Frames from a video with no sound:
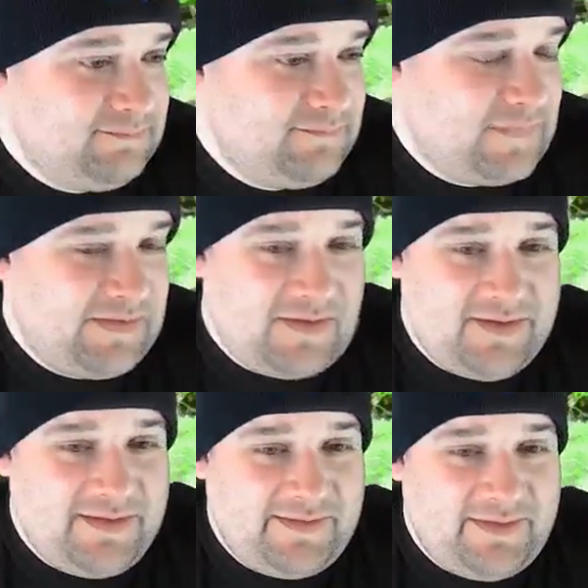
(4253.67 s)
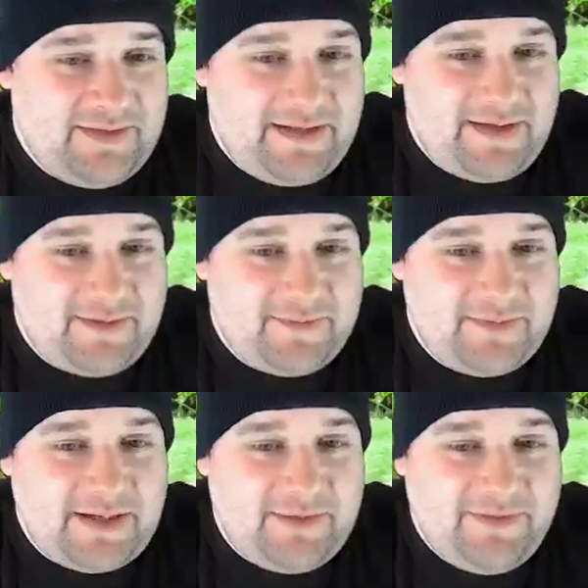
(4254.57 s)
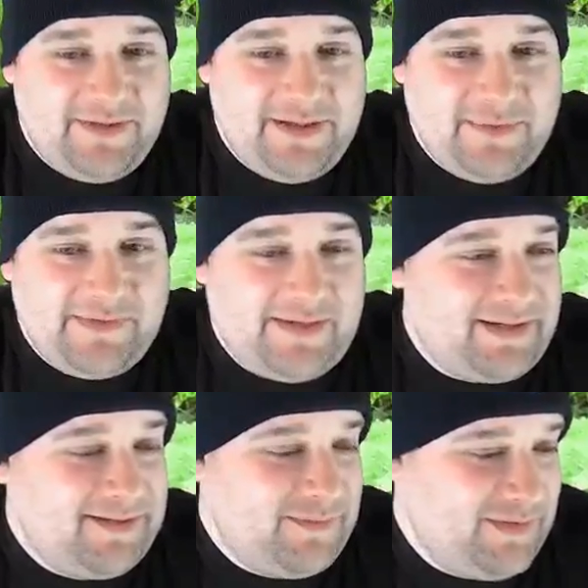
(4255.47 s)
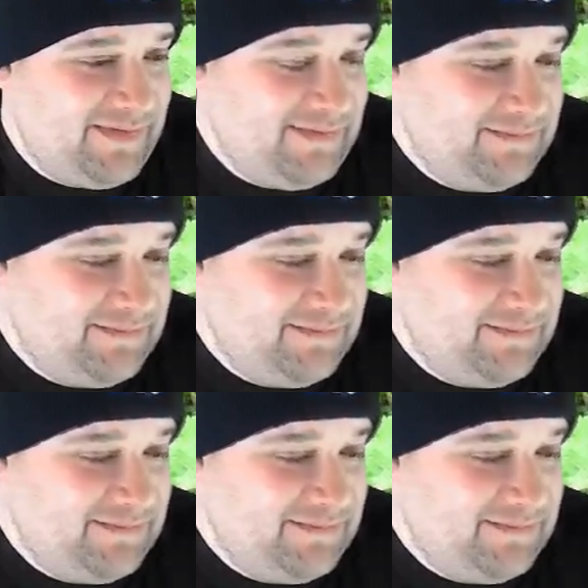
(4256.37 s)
It's hard to count them. I don't really keep exact numbers.